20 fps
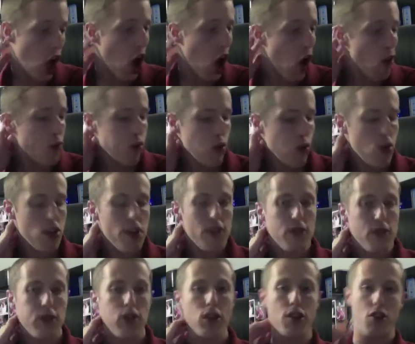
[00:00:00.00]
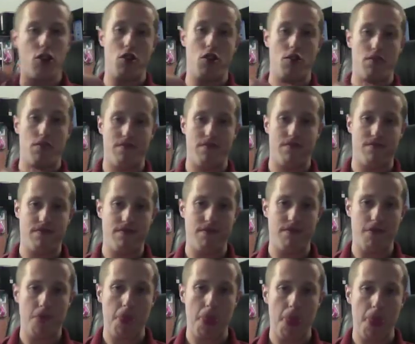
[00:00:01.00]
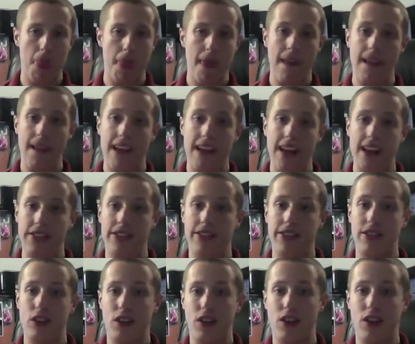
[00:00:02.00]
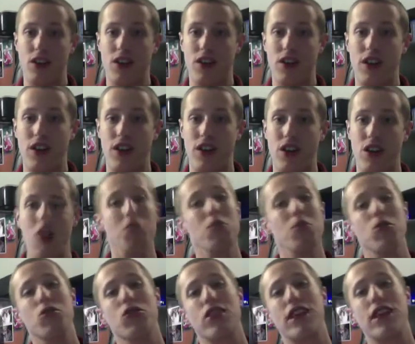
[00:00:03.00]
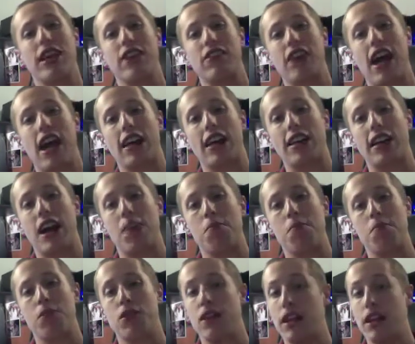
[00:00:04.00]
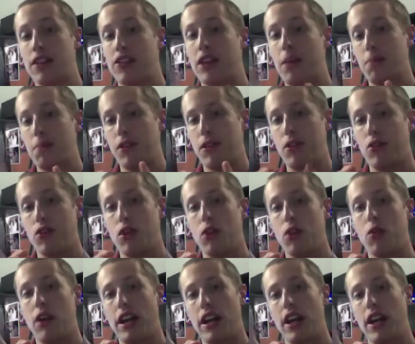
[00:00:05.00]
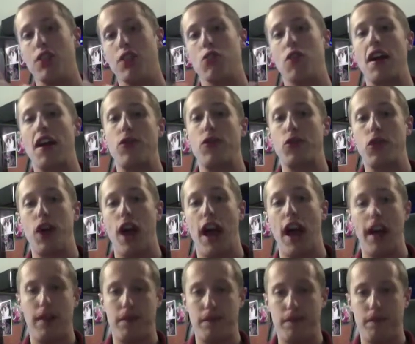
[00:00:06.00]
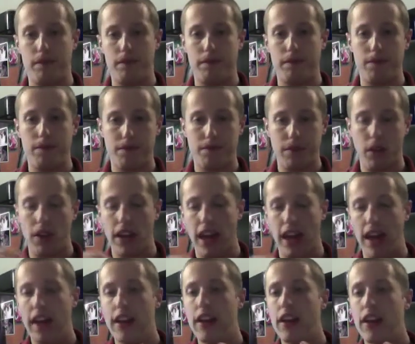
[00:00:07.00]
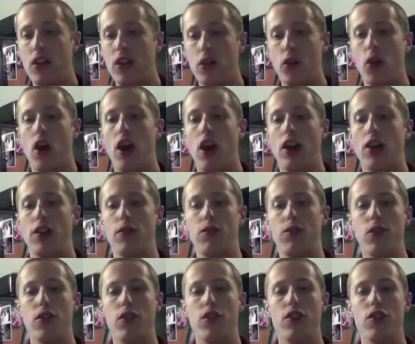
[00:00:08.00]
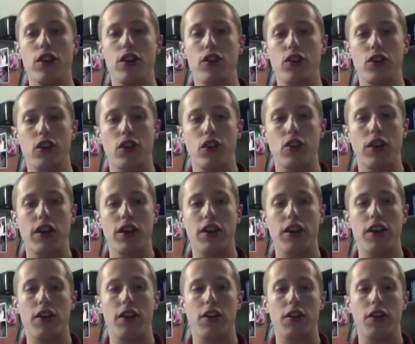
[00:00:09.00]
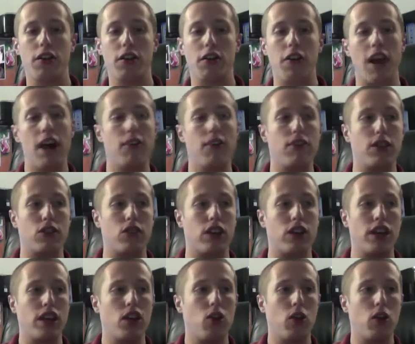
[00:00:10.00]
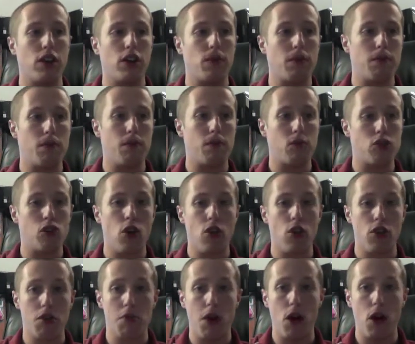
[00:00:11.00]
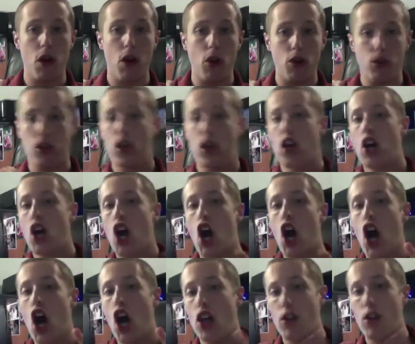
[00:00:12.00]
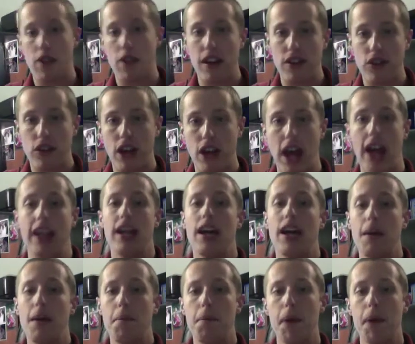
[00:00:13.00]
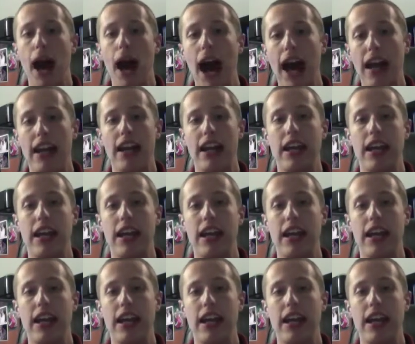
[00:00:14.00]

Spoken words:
For the footer, It's almost the exact opposite, except you still want it on the right side. Okay, so on the footer, you still want your graphics that you want to show the most on the right side. But